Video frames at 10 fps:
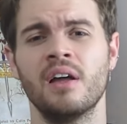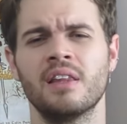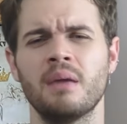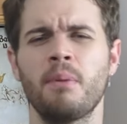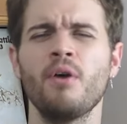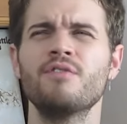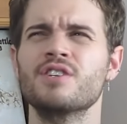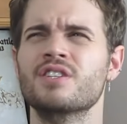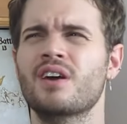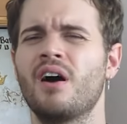They both
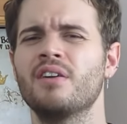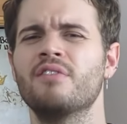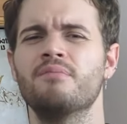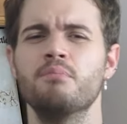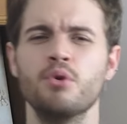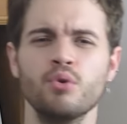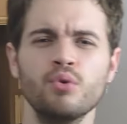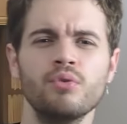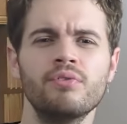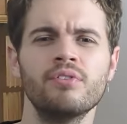just kind of
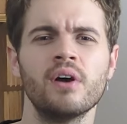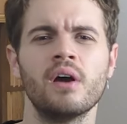move